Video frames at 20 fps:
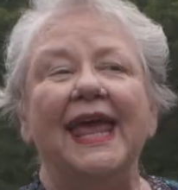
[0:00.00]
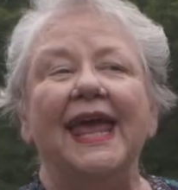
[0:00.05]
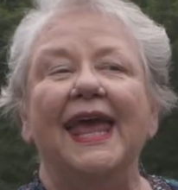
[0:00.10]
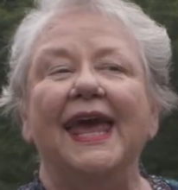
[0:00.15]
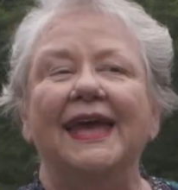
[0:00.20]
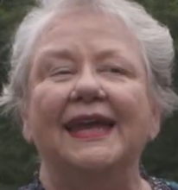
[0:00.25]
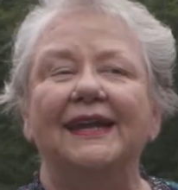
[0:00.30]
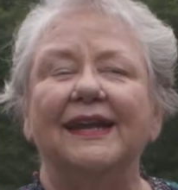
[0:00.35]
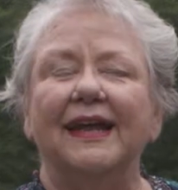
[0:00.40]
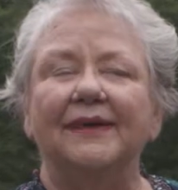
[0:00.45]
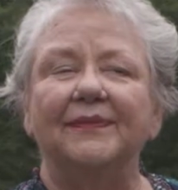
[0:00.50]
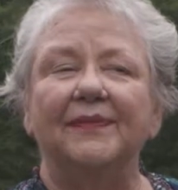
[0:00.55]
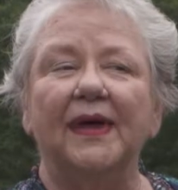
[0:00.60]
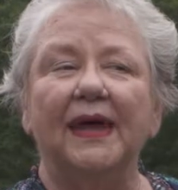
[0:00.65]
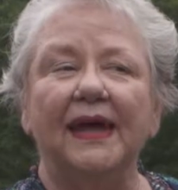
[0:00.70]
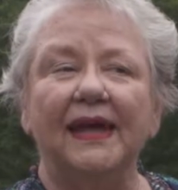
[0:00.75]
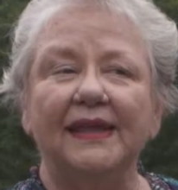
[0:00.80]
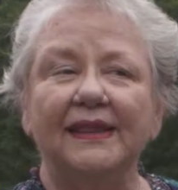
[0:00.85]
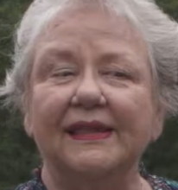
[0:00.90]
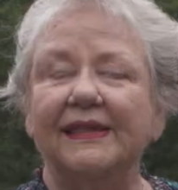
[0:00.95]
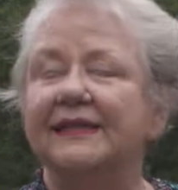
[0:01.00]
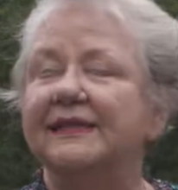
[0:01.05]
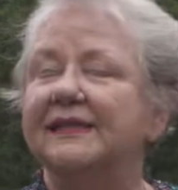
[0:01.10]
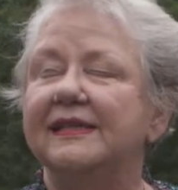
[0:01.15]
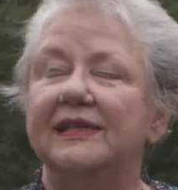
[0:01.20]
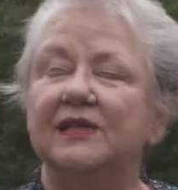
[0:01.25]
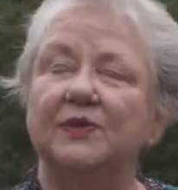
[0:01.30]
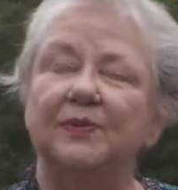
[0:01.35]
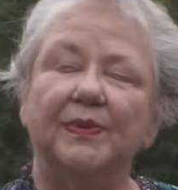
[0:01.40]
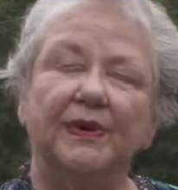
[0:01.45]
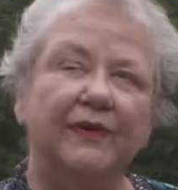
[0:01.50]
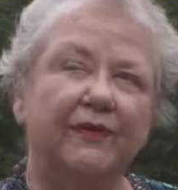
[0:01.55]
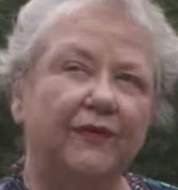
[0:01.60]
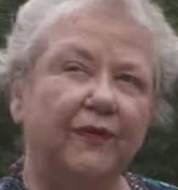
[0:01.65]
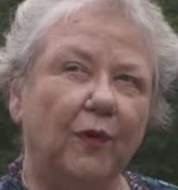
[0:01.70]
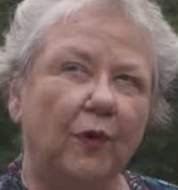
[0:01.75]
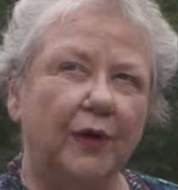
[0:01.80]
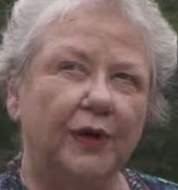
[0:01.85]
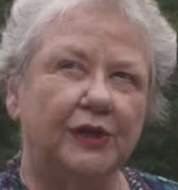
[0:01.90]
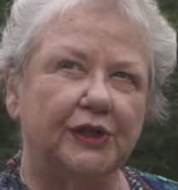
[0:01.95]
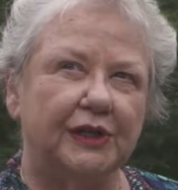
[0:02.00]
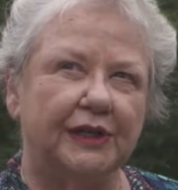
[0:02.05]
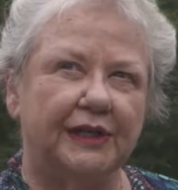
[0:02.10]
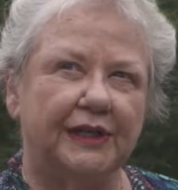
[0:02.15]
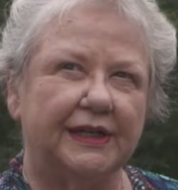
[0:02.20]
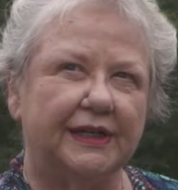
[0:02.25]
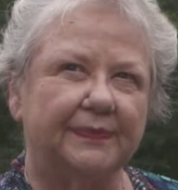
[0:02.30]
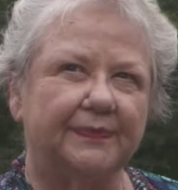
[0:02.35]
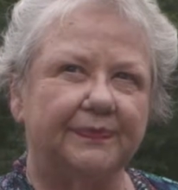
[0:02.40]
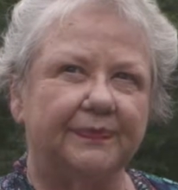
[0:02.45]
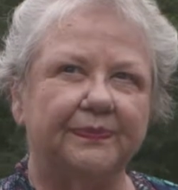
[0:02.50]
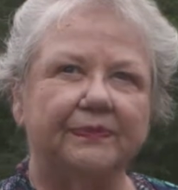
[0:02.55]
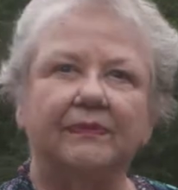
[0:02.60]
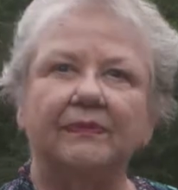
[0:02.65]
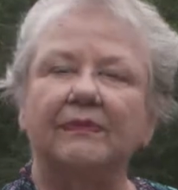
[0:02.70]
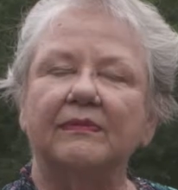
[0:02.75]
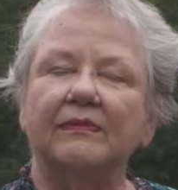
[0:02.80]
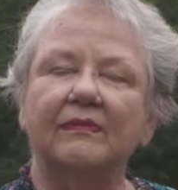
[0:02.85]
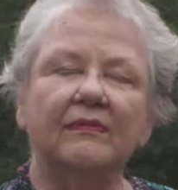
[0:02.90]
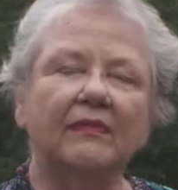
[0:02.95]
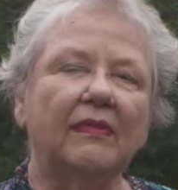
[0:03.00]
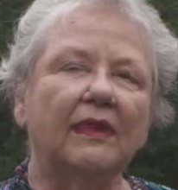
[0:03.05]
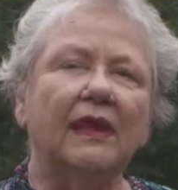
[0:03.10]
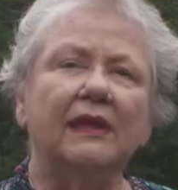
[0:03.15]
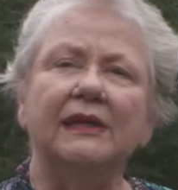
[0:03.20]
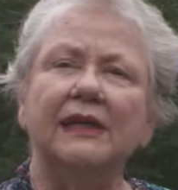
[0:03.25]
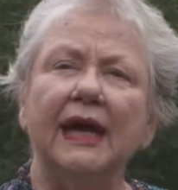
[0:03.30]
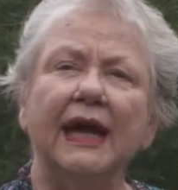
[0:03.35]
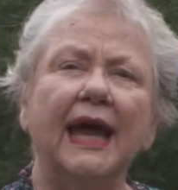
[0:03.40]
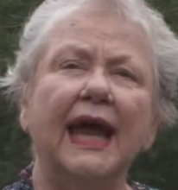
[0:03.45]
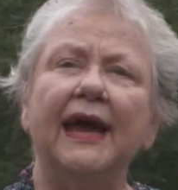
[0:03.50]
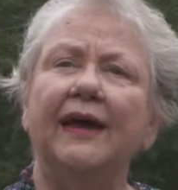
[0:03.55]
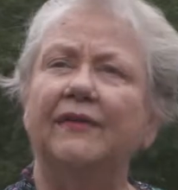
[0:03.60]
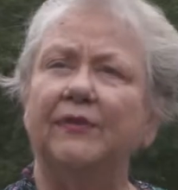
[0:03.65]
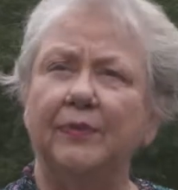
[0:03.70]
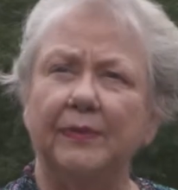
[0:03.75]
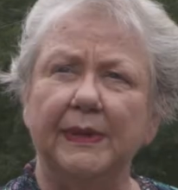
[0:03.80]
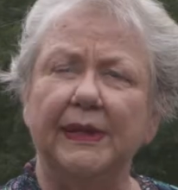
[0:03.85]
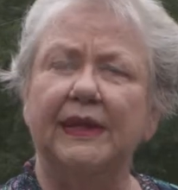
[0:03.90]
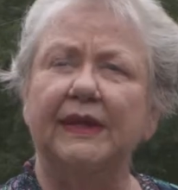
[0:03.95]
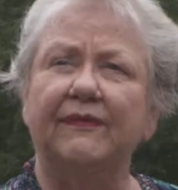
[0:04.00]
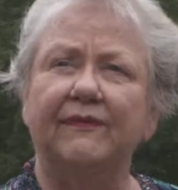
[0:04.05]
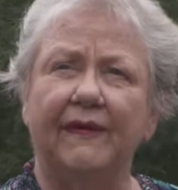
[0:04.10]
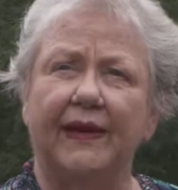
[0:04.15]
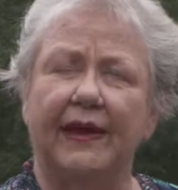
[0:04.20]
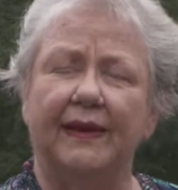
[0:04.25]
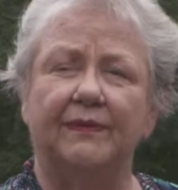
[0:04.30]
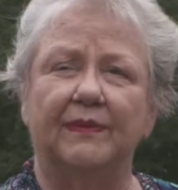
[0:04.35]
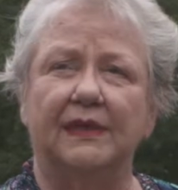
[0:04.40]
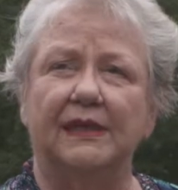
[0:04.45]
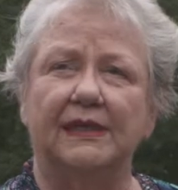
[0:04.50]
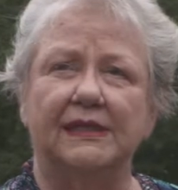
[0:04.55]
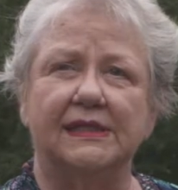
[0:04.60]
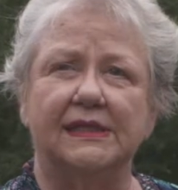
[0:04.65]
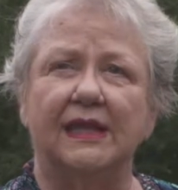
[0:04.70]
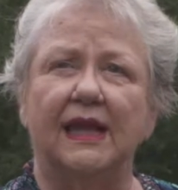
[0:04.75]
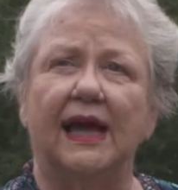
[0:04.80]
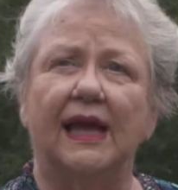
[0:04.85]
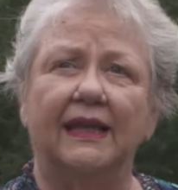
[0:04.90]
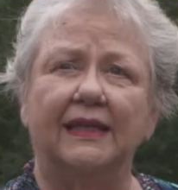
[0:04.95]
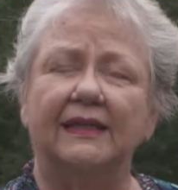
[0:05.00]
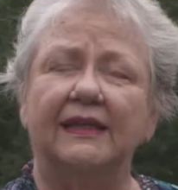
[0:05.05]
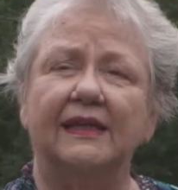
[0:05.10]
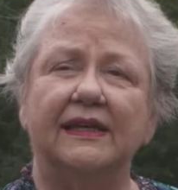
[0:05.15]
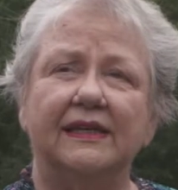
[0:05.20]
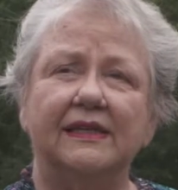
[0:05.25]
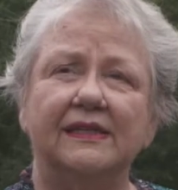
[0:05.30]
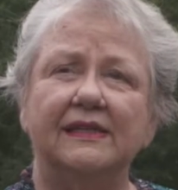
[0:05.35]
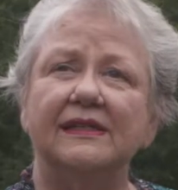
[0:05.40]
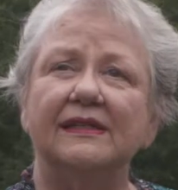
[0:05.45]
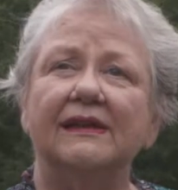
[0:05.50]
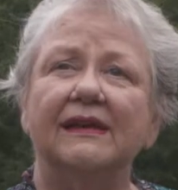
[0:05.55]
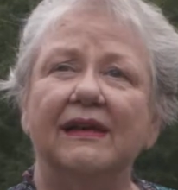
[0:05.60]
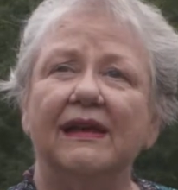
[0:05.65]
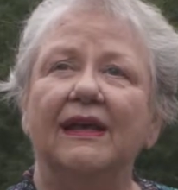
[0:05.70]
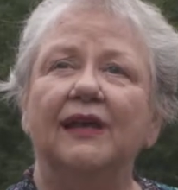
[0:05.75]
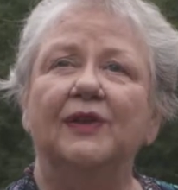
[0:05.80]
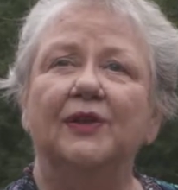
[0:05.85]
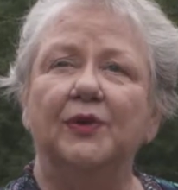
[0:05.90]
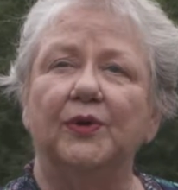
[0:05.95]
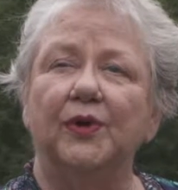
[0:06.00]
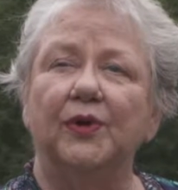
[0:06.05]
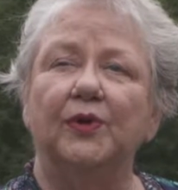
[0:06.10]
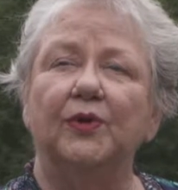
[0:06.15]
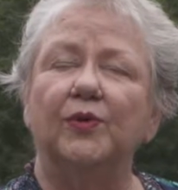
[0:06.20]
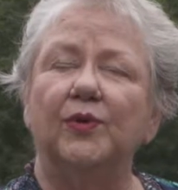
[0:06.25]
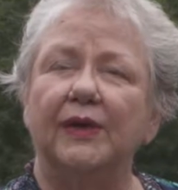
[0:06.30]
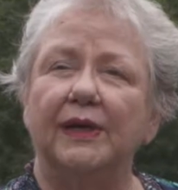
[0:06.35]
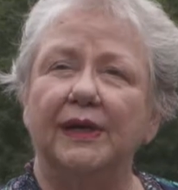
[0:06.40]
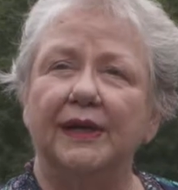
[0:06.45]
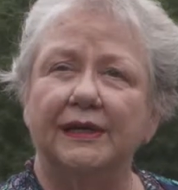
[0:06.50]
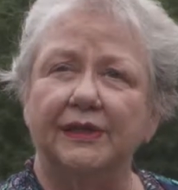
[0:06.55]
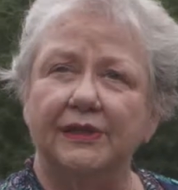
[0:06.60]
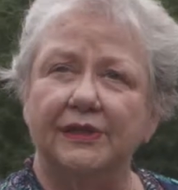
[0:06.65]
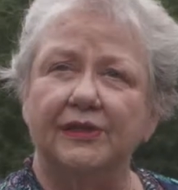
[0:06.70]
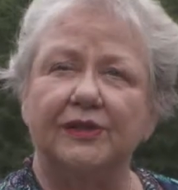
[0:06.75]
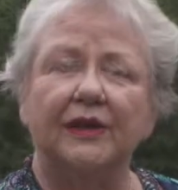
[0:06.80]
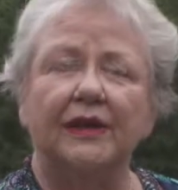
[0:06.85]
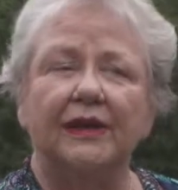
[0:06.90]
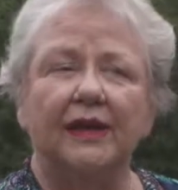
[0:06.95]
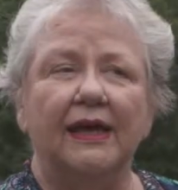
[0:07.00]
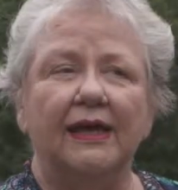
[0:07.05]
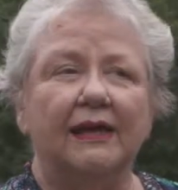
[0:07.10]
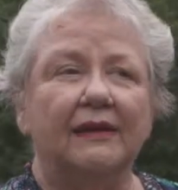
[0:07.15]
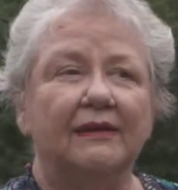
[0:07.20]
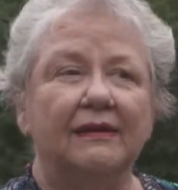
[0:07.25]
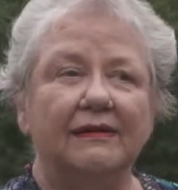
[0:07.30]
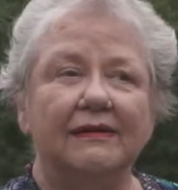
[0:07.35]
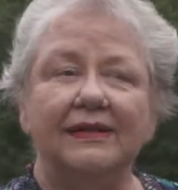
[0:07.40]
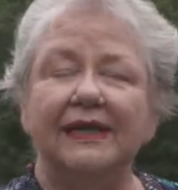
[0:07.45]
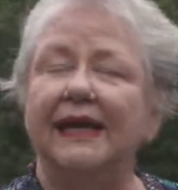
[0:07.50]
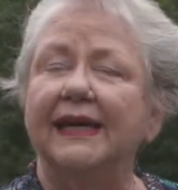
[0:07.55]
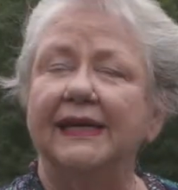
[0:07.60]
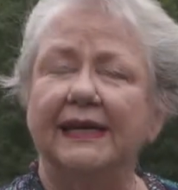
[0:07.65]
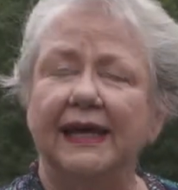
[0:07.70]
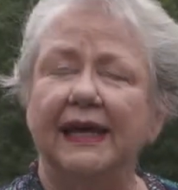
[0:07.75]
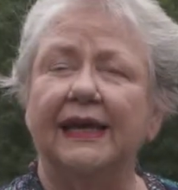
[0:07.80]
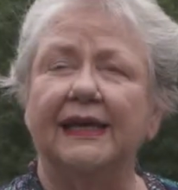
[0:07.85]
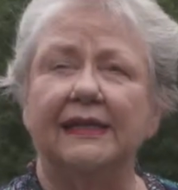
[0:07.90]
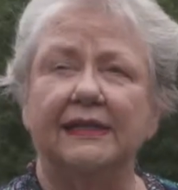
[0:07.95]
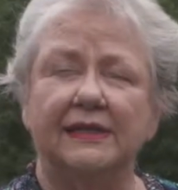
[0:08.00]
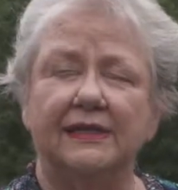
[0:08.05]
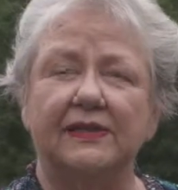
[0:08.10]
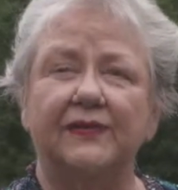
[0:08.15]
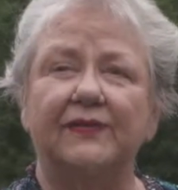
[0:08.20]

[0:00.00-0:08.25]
And Athens has been fortunate to have many families like this through its decades